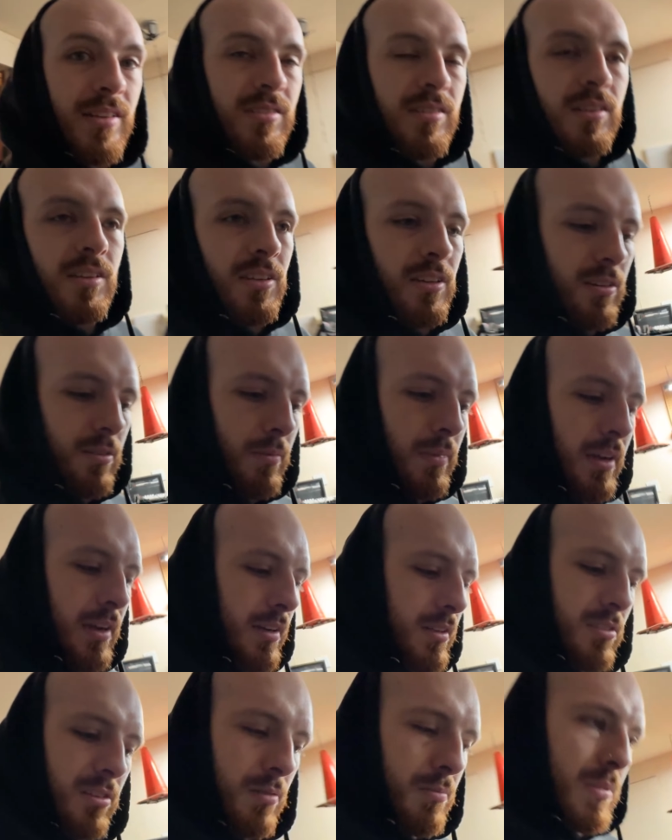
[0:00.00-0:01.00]
in here, man.
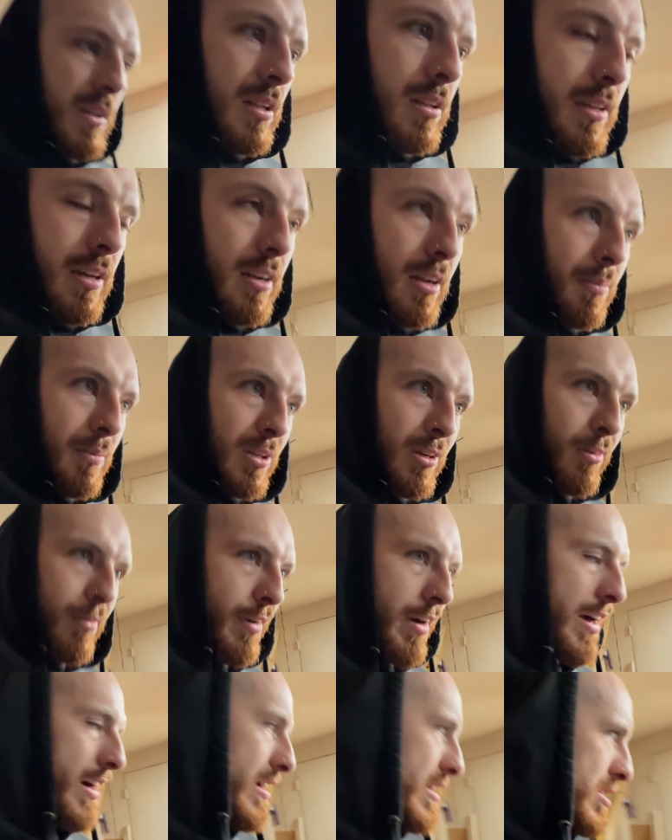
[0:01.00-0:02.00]
So I'm gonna clean up the
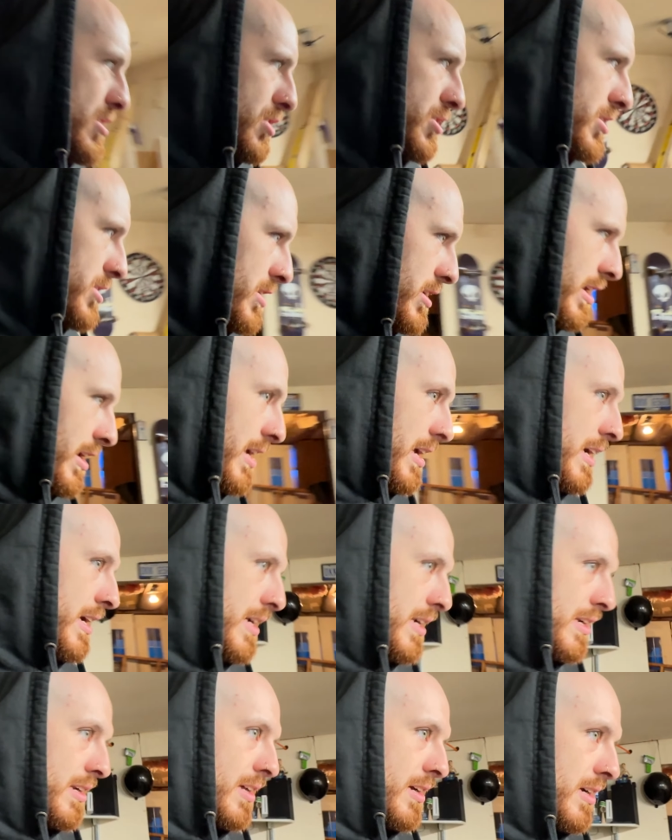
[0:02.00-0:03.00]
garage
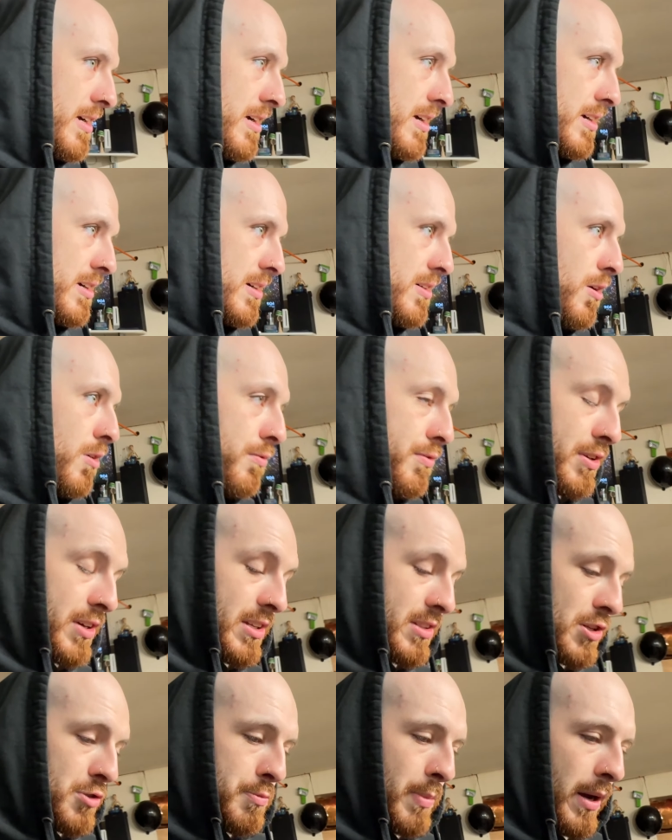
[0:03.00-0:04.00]
and hopefully get
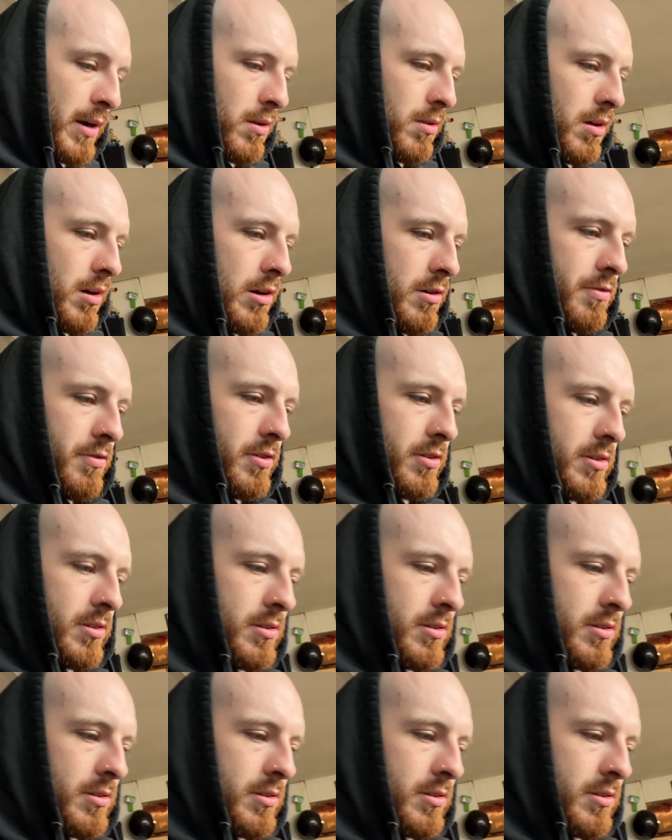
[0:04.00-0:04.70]
this pedal off.